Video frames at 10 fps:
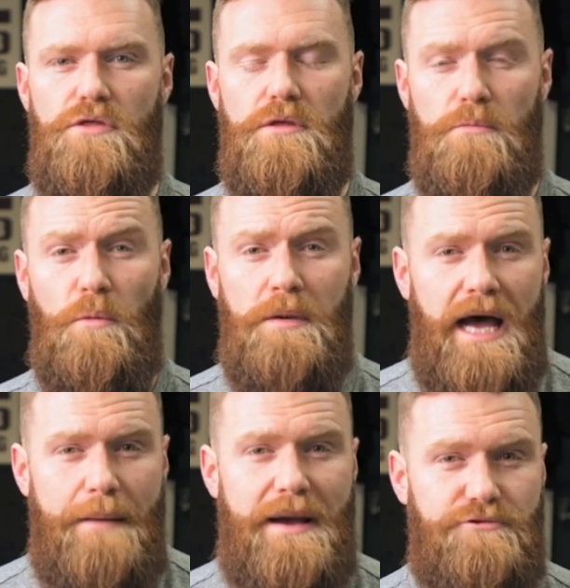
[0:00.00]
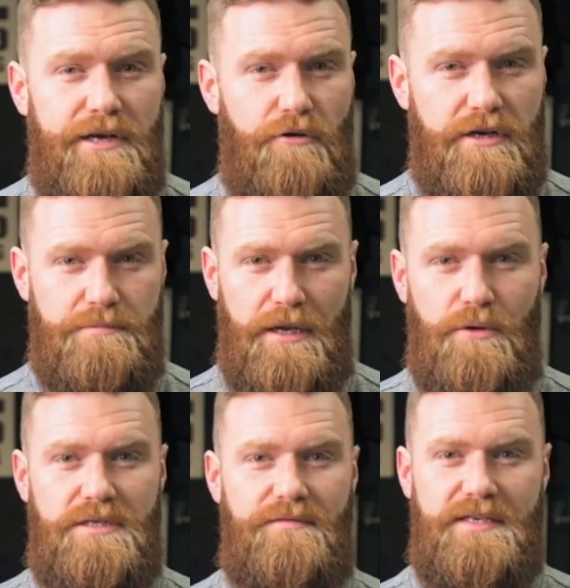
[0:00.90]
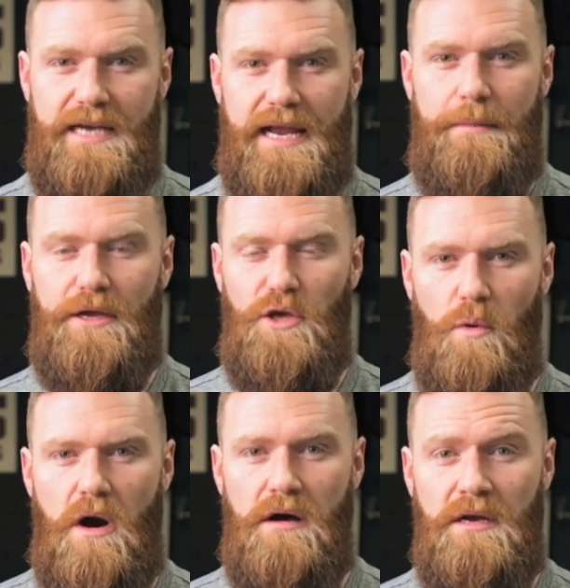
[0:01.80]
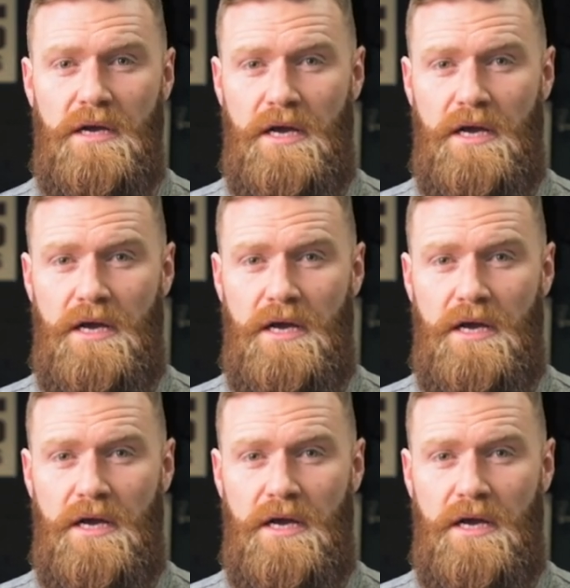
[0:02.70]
The more plyometric or explosive and dynamic you are,